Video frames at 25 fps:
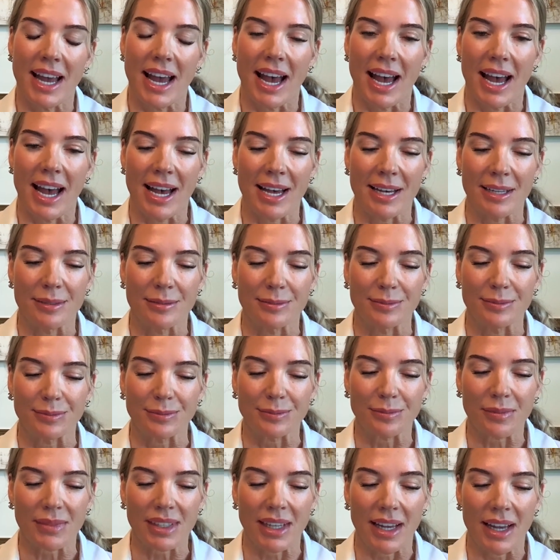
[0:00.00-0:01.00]

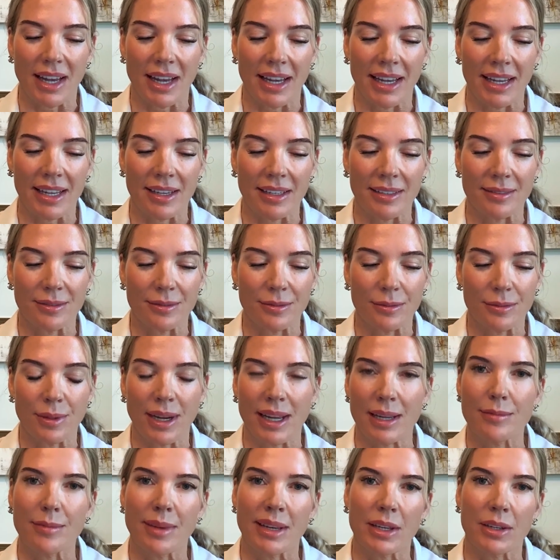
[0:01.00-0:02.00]
I
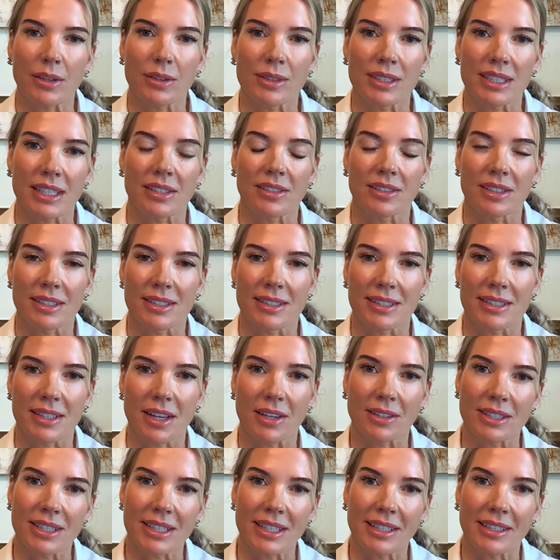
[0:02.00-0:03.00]
ran my own dental
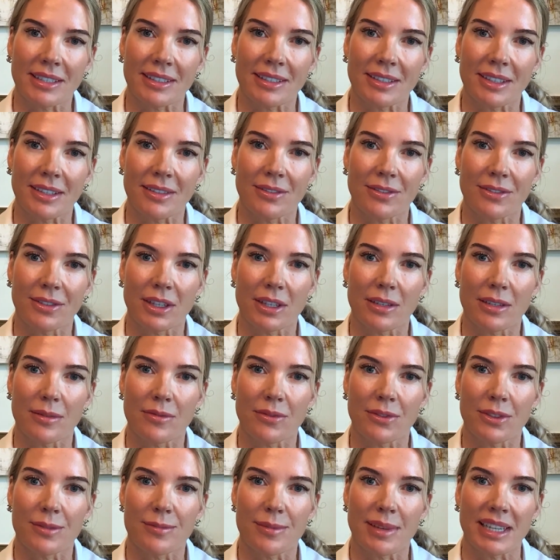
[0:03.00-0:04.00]
consulting firm
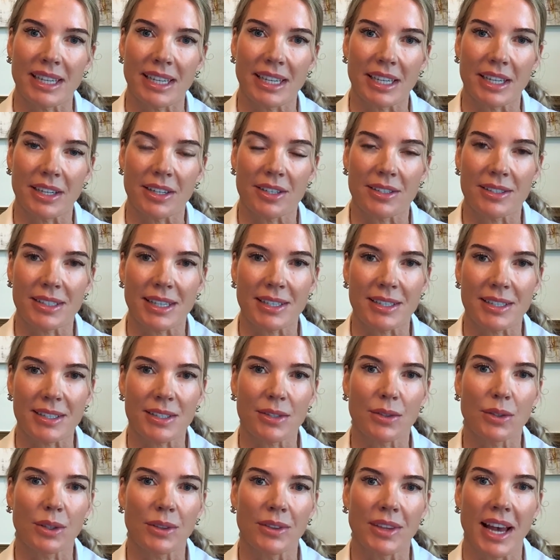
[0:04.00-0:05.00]
for many years. I
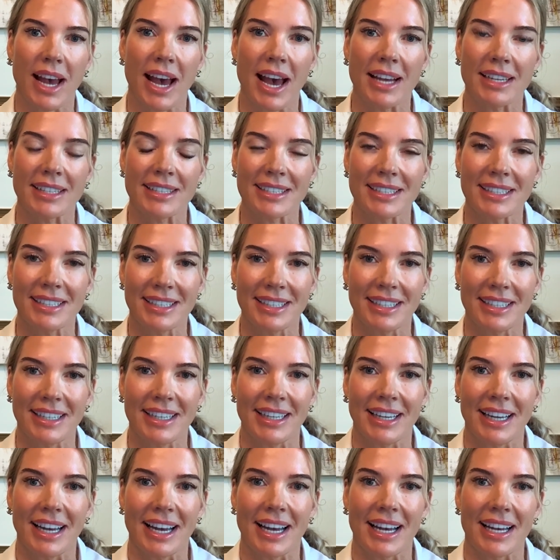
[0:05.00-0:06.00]
sold that,
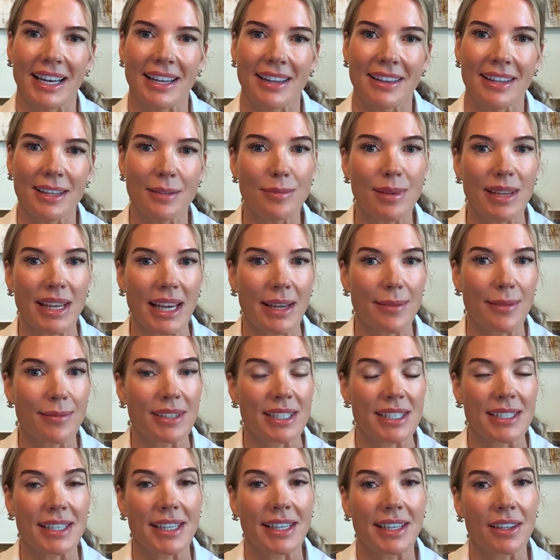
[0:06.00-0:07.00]
then became the
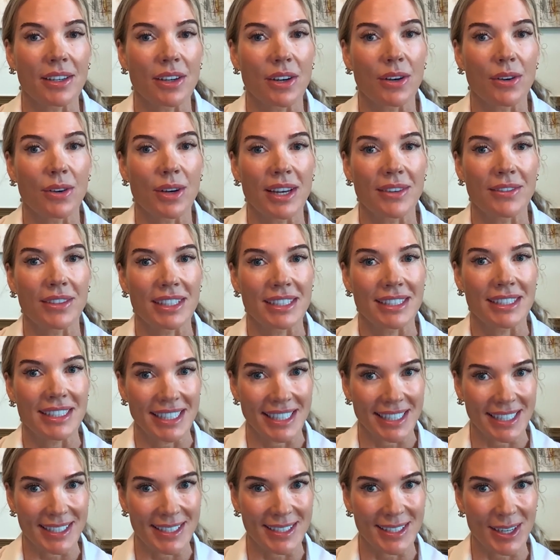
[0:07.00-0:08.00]
CEO of a
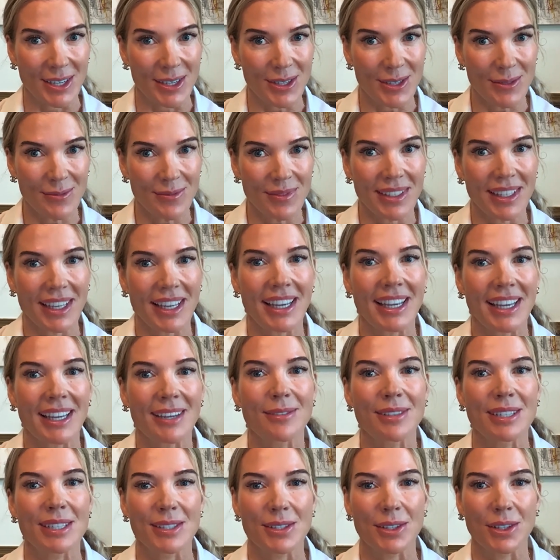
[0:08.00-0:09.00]
DSO, and
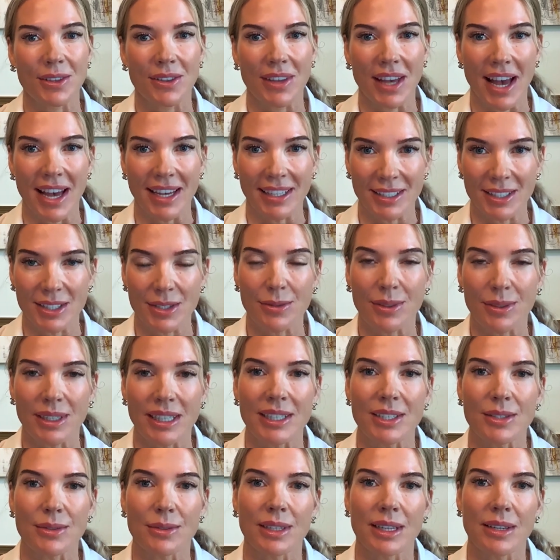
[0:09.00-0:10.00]
we sold that in
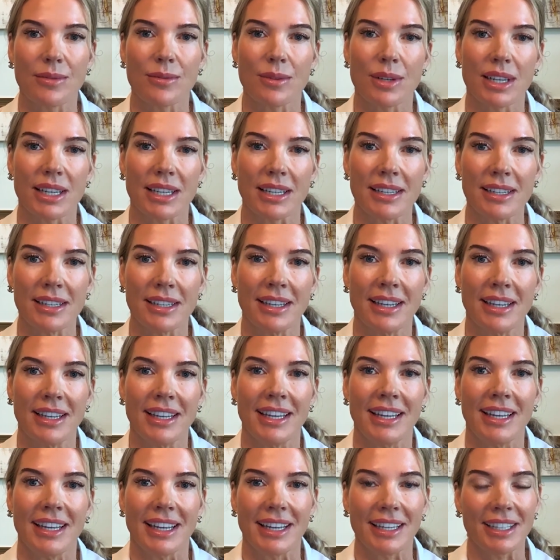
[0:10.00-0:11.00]
2021.
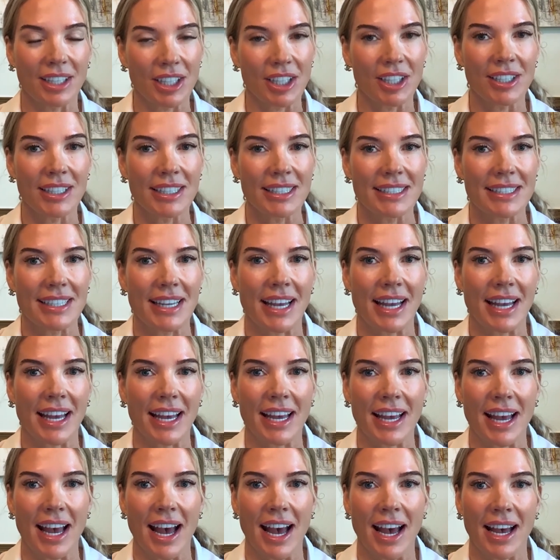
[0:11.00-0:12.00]
In current
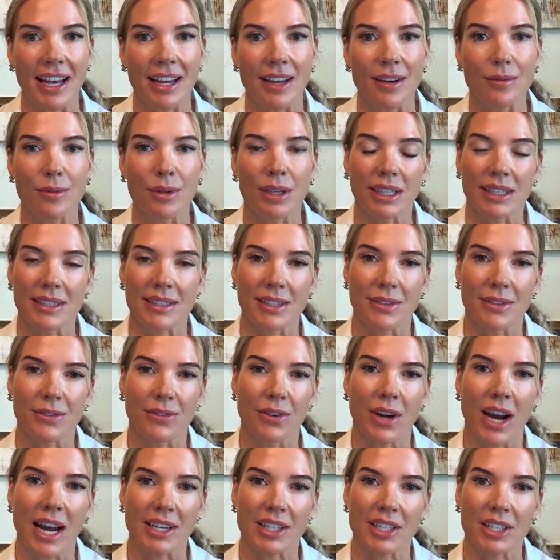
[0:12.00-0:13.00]
day, I work as a
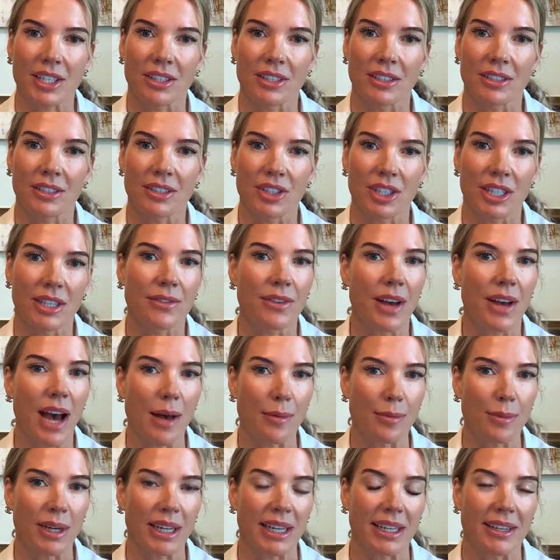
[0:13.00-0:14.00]
fractional chief
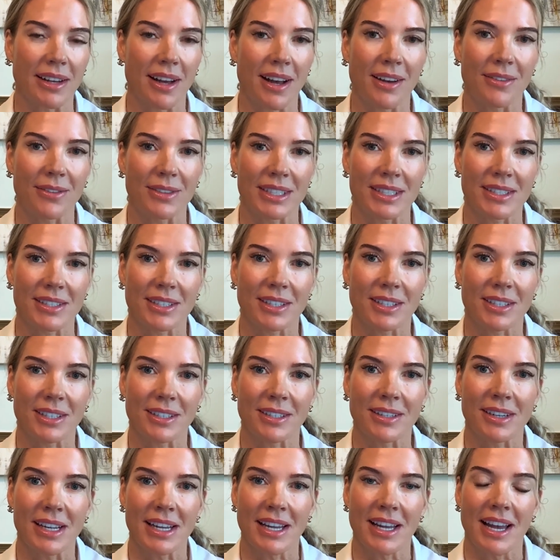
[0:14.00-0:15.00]
operating
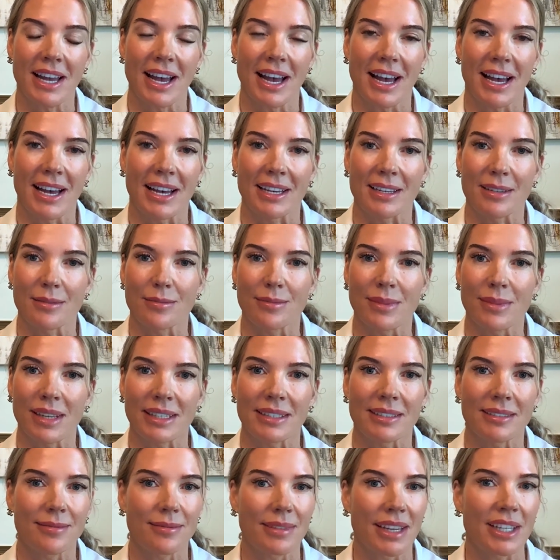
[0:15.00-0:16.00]
officer
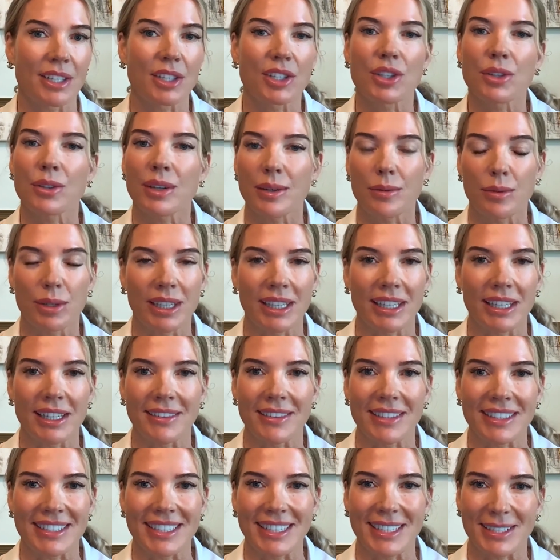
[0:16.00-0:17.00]
and enjoy working in
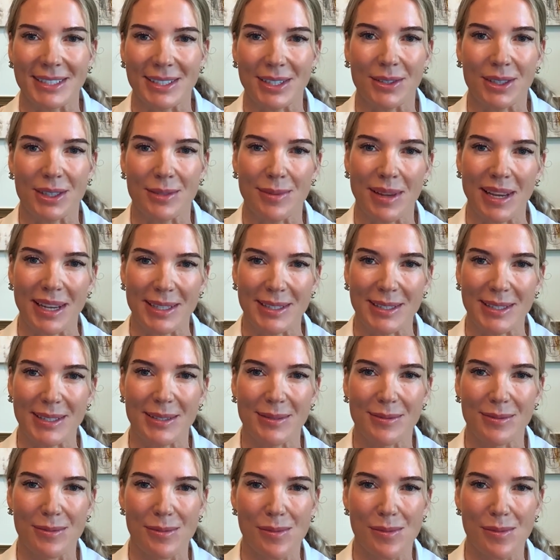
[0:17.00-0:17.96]
the DSO space.